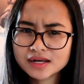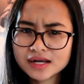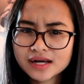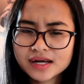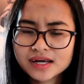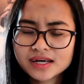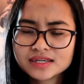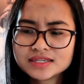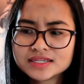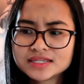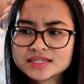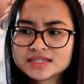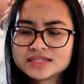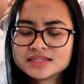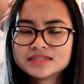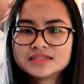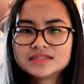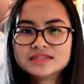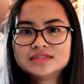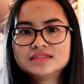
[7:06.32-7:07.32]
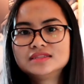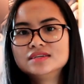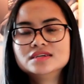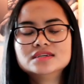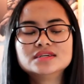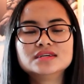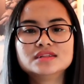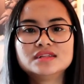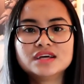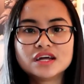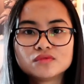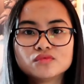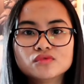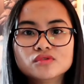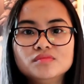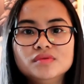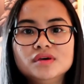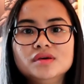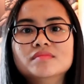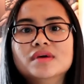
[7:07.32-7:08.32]
guys, that
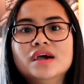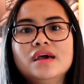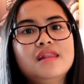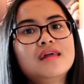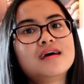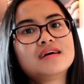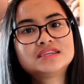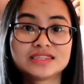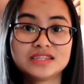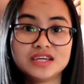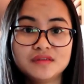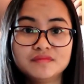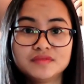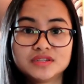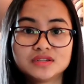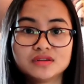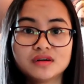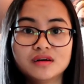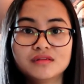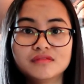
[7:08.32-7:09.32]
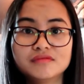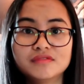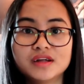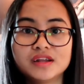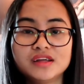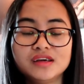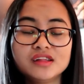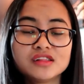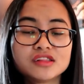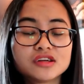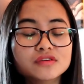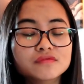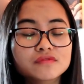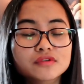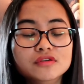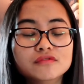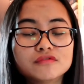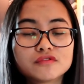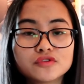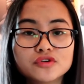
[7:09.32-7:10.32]
would be my last tips of an
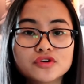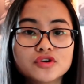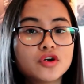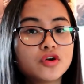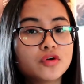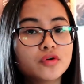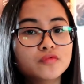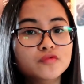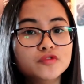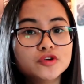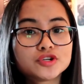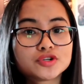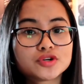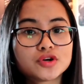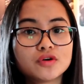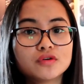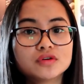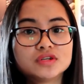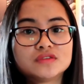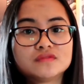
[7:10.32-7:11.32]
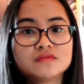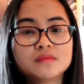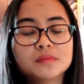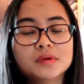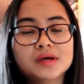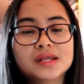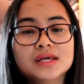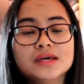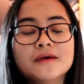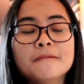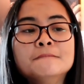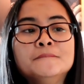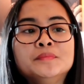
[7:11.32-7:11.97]
interview for your future host family.